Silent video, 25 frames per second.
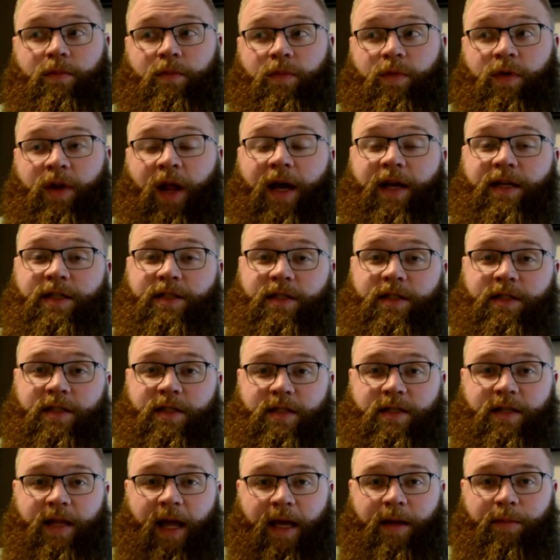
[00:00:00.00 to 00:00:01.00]
Nice and
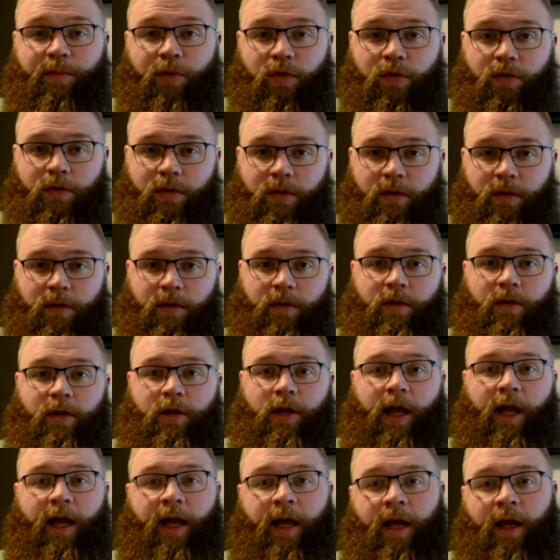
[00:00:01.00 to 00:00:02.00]
stable,
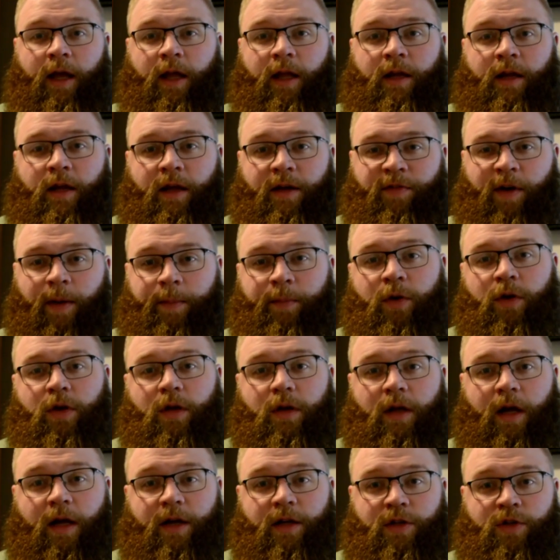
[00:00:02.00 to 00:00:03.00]
and if I put
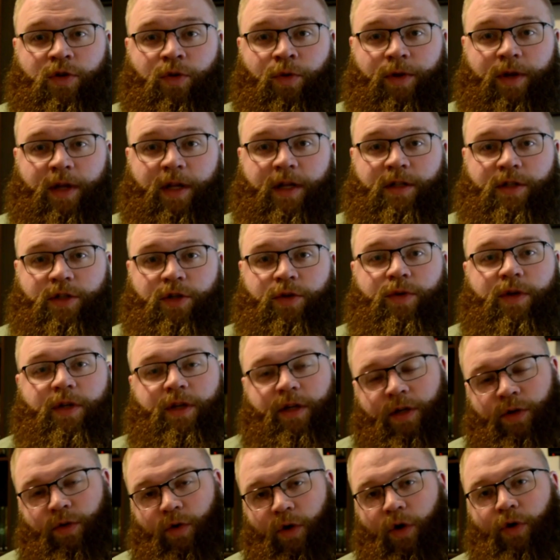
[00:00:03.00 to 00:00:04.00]
a lot of torque into
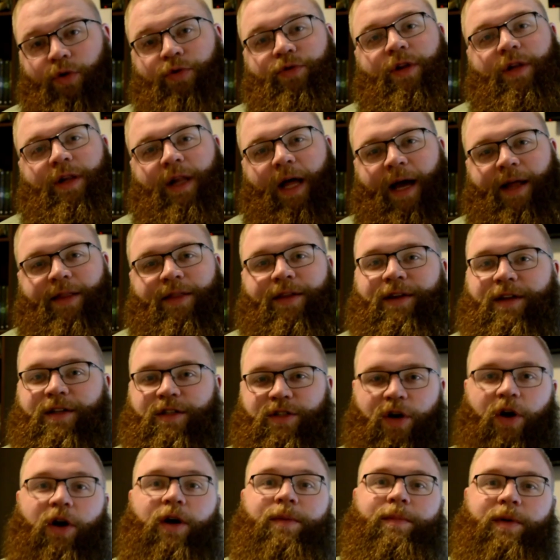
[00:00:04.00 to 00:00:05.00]
it, it'll hold the line that
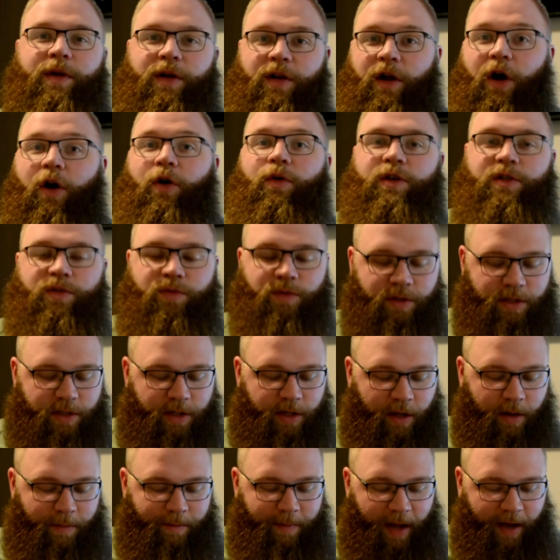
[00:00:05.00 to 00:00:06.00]
it's on, but it always wants
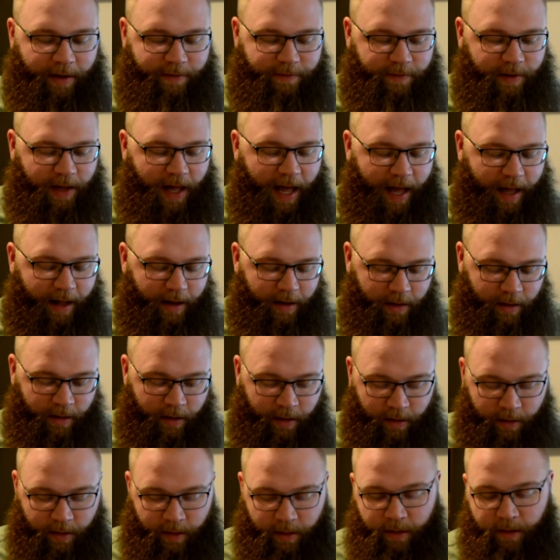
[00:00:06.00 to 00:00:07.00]
to come back flat
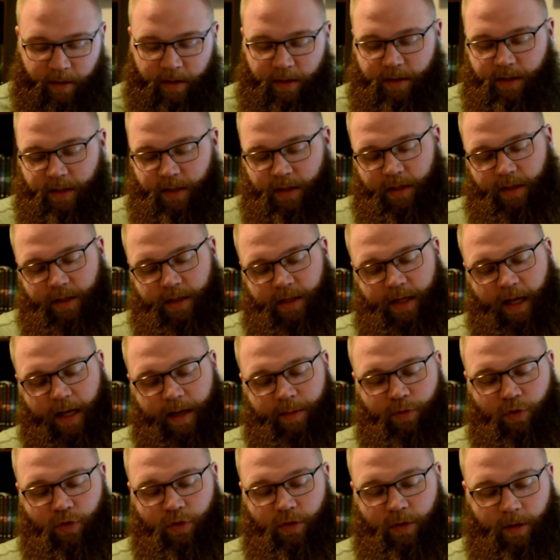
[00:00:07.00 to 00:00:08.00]
to
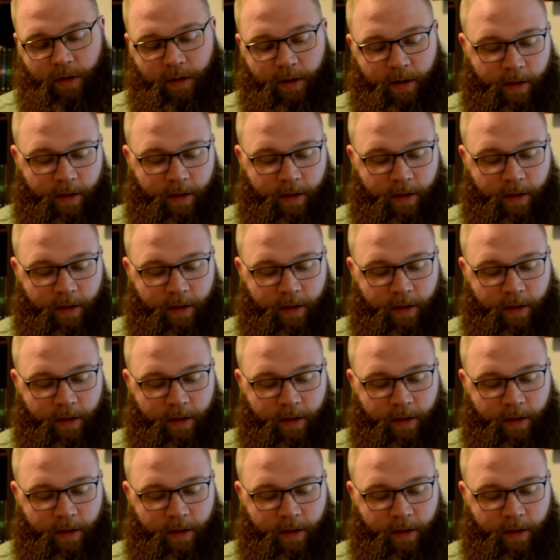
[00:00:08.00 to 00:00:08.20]
stable.